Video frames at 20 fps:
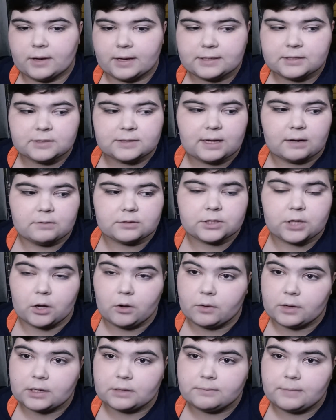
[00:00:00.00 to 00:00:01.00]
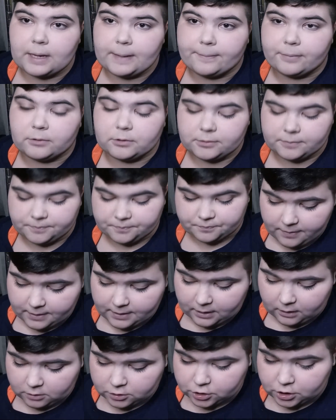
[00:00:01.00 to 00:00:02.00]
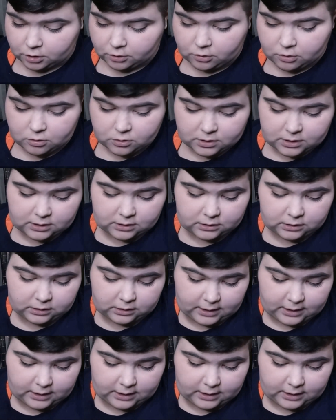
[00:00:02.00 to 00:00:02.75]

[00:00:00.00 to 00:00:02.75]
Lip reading: Okay, so that was Oak and Maple. And then I'll show you the